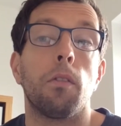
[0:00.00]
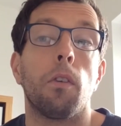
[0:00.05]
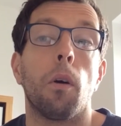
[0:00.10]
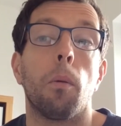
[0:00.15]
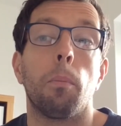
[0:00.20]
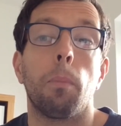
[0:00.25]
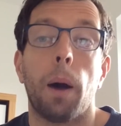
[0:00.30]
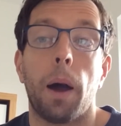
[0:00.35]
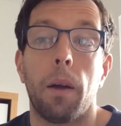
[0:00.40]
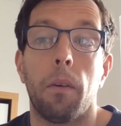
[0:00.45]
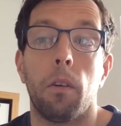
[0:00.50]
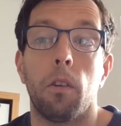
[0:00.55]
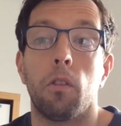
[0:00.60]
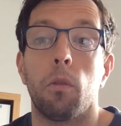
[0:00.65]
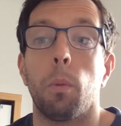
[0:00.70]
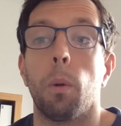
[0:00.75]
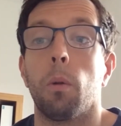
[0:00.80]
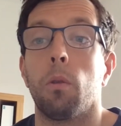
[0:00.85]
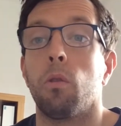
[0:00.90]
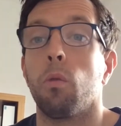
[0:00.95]
for Paris
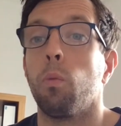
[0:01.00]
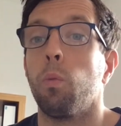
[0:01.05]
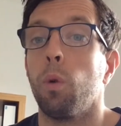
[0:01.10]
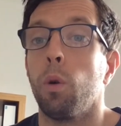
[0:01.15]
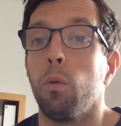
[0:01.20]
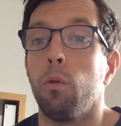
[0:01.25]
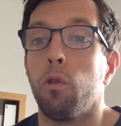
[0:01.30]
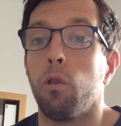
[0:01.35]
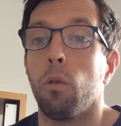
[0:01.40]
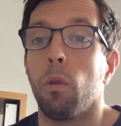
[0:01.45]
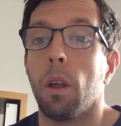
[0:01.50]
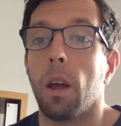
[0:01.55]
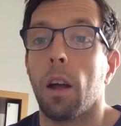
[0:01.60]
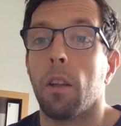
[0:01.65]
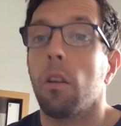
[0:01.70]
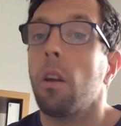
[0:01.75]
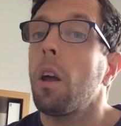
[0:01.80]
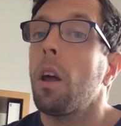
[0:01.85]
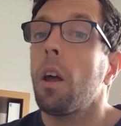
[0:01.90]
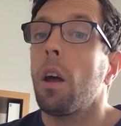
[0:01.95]
to be able to woo
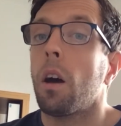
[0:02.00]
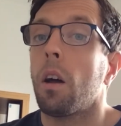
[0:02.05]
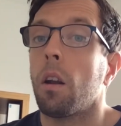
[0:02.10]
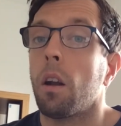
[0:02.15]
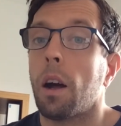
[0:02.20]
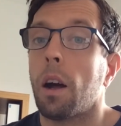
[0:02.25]
Juliet. And